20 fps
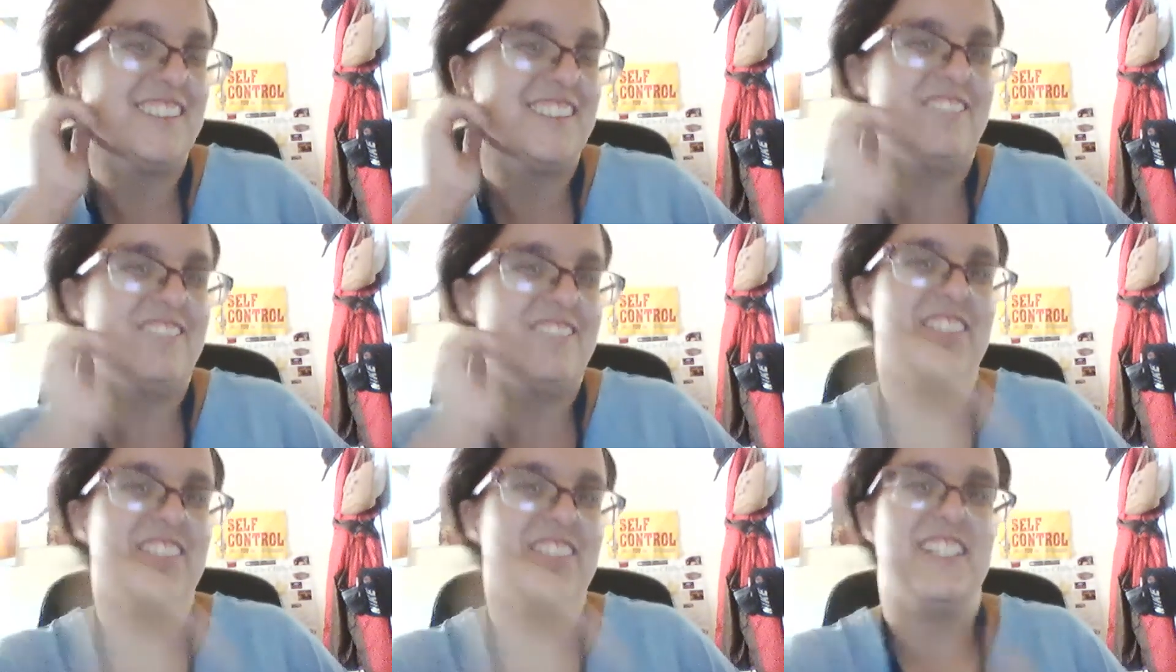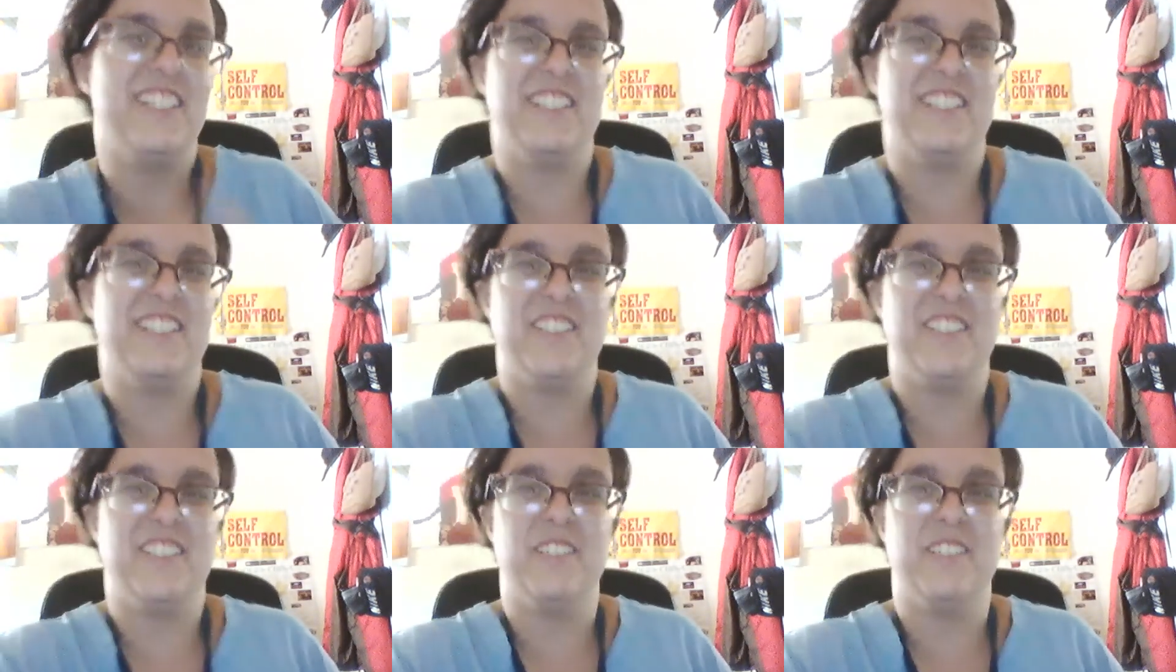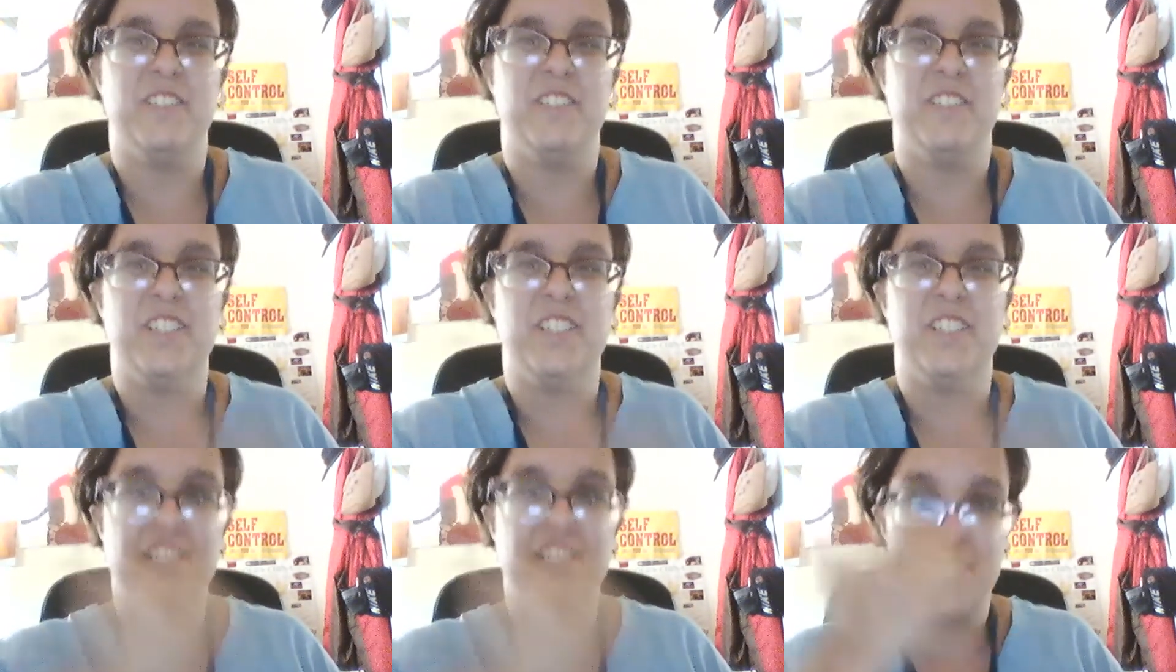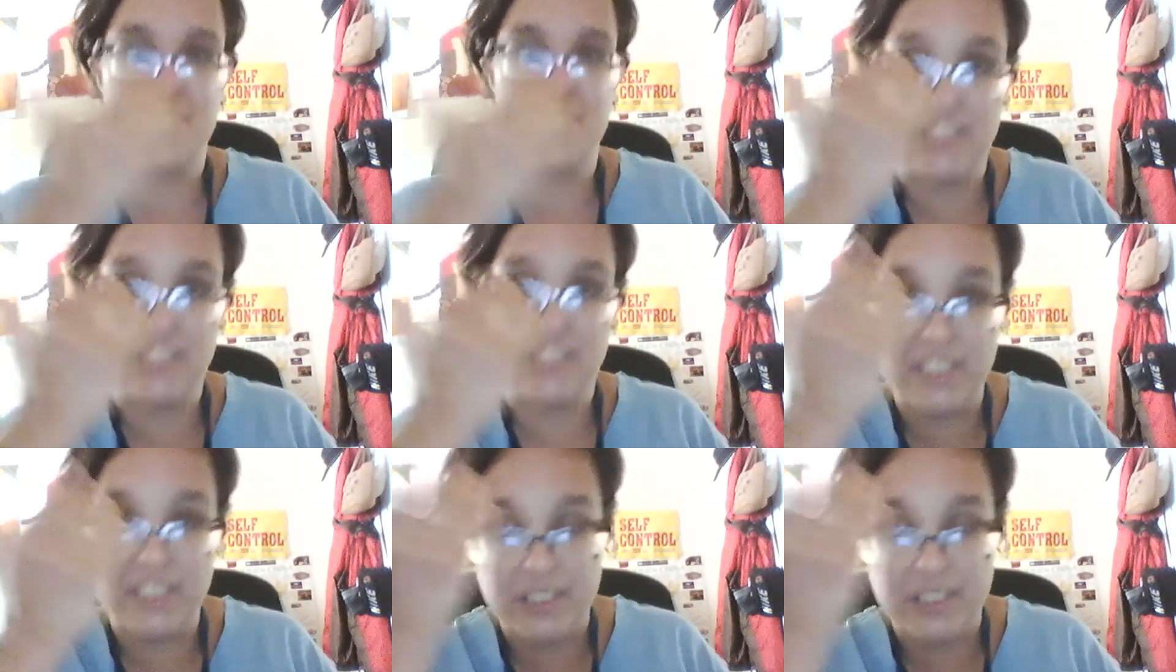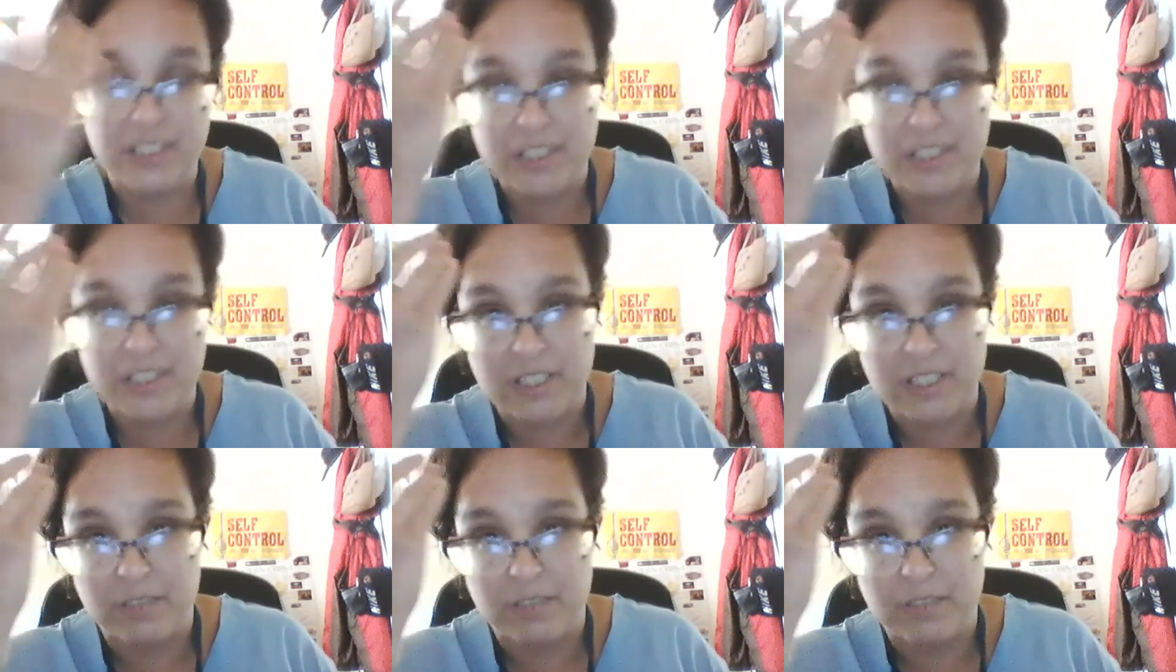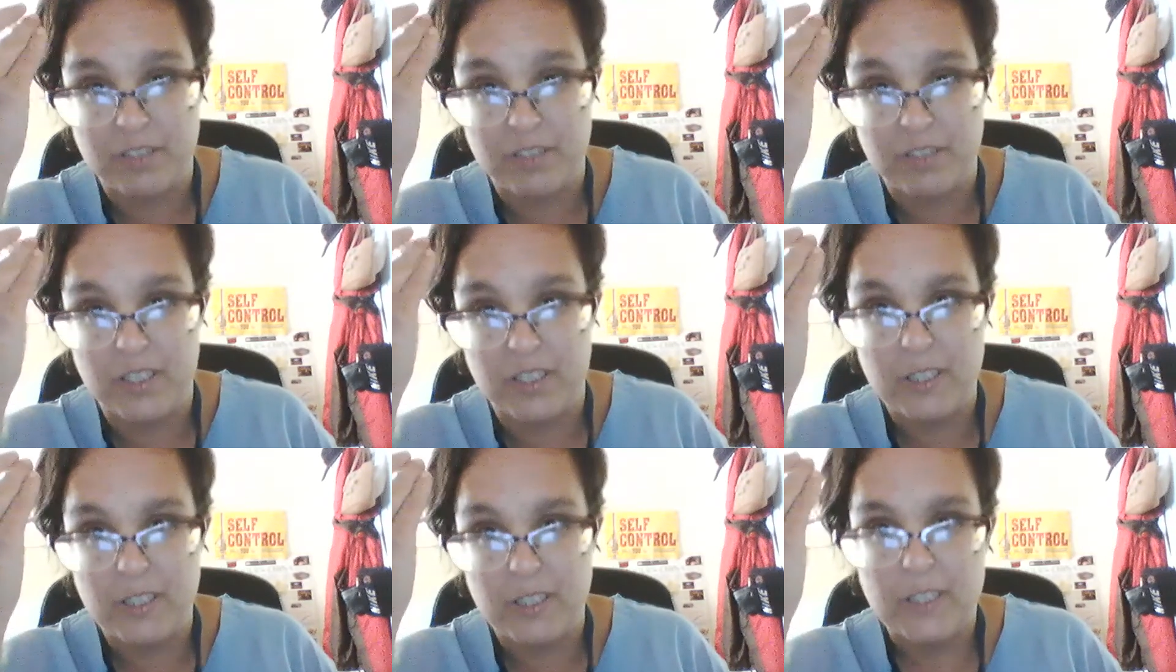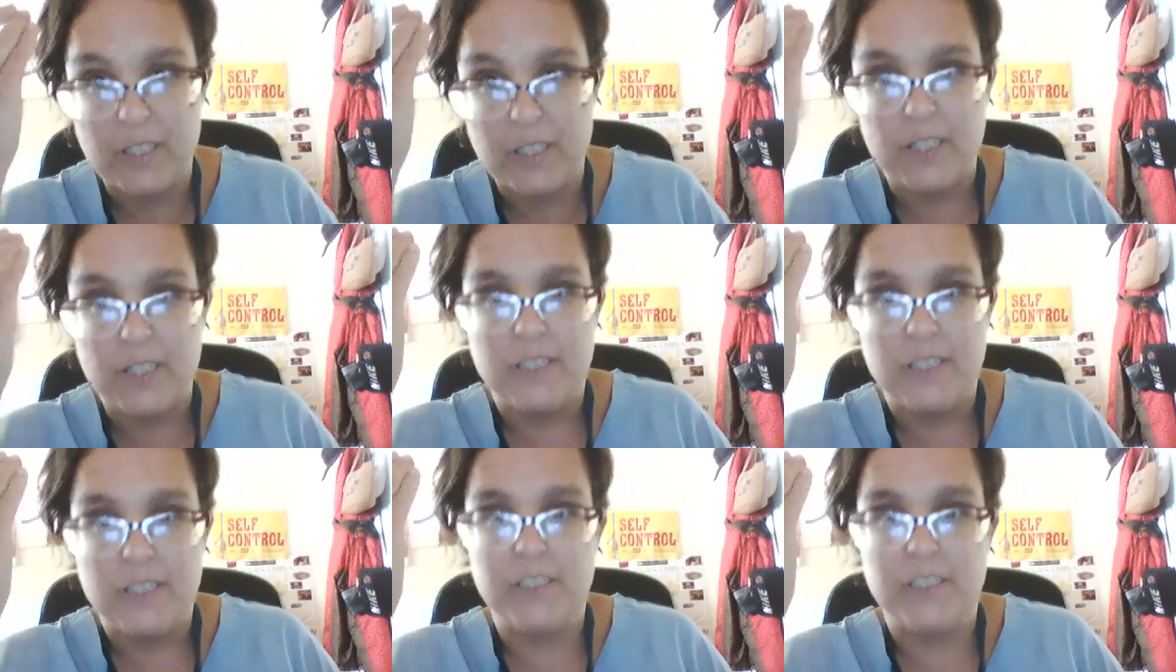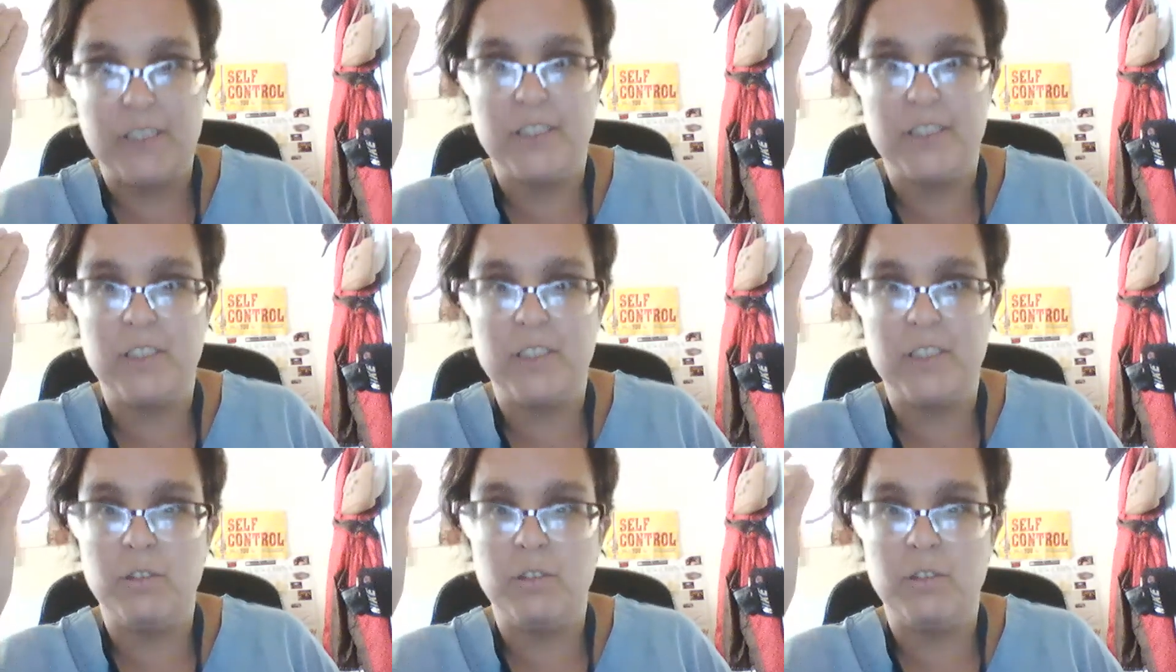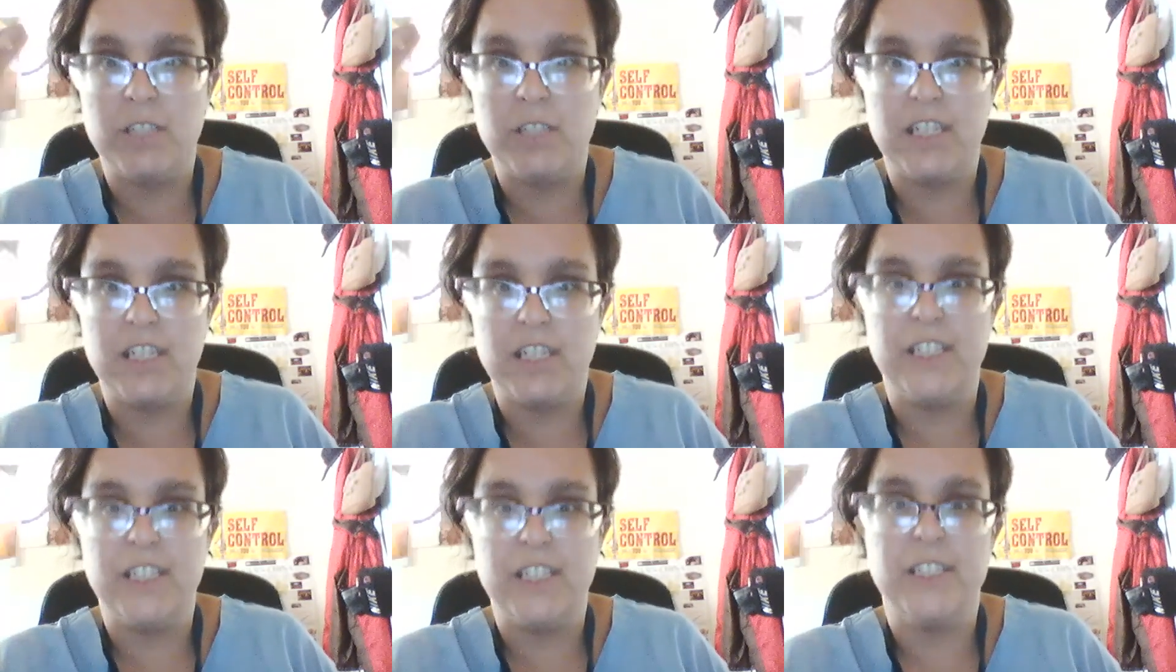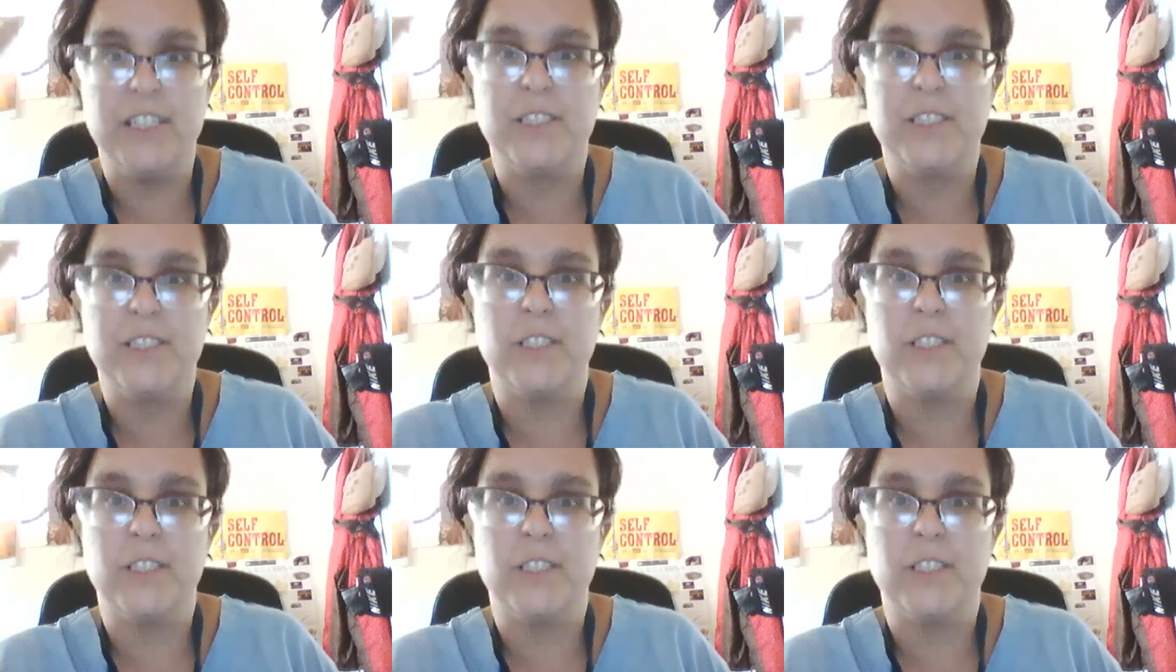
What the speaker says: But yeah, so the next scene is of these two guys,